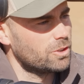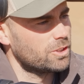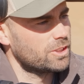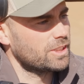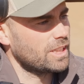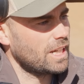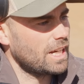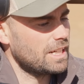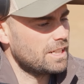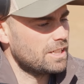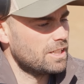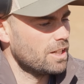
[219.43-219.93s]

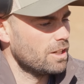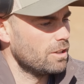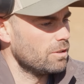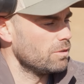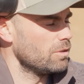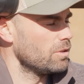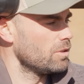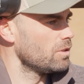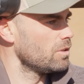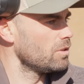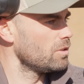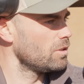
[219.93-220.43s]
side note,
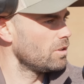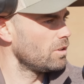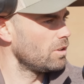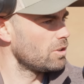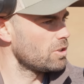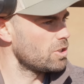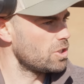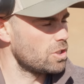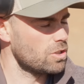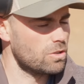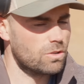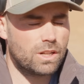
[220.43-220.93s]

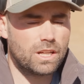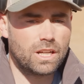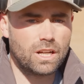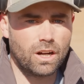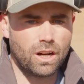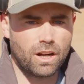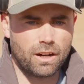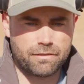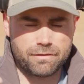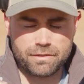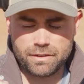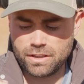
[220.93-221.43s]
shooting
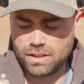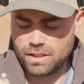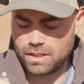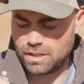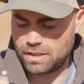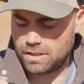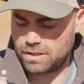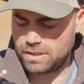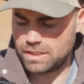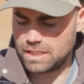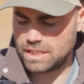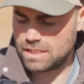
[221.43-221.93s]
off
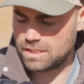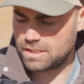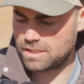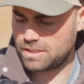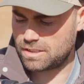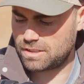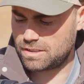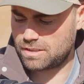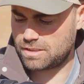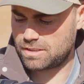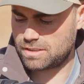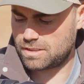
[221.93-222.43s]
of
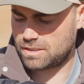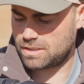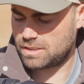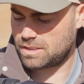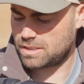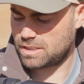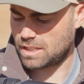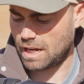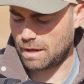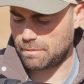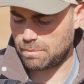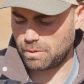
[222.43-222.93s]
these
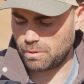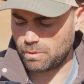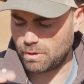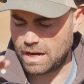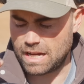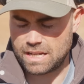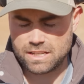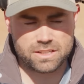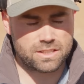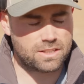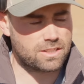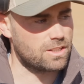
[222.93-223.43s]
type of
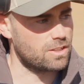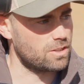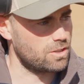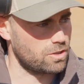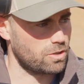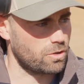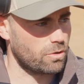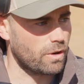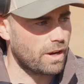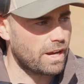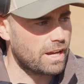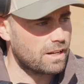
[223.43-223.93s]
rests is
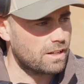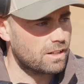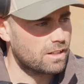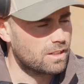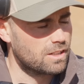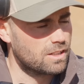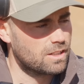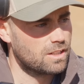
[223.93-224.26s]
great.